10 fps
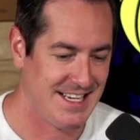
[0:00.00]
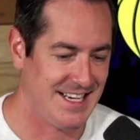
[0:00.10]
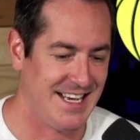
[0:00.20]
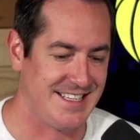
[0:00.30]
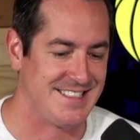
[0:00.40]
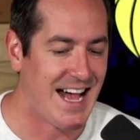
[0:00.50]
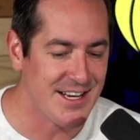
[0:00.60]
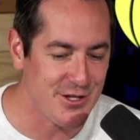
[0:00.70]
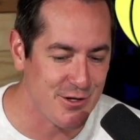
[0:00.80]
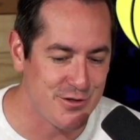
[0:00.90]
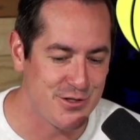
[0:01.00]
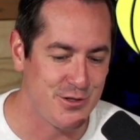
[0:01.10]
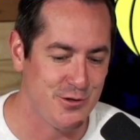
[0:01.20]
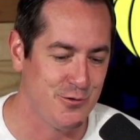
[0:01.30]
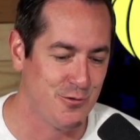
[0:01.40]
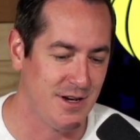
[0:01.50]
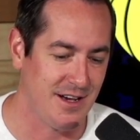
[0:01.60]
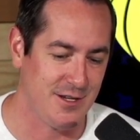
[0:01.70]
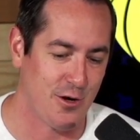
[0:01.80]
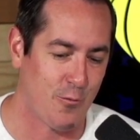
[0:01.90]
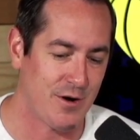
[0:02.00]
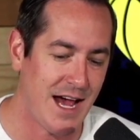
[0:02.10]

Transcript: It's not used to, we're